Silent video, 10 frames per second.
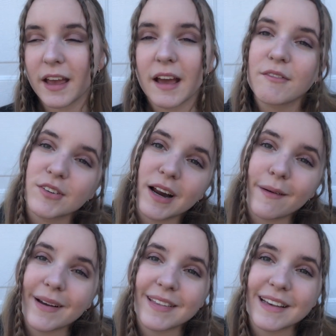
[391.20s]
And for
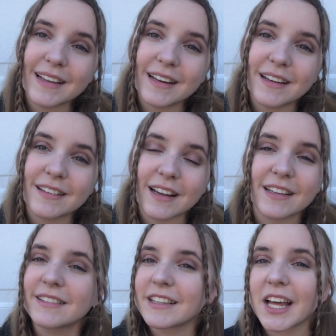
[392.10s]
now, I think it is. I
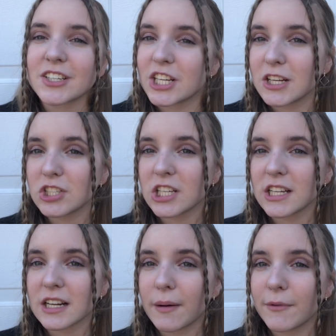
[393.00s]
can see that changing
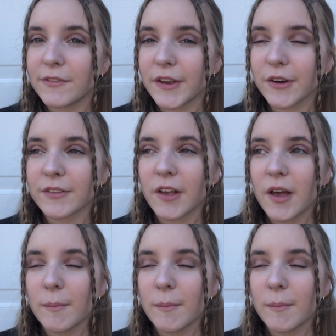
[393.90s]
in a couple of years,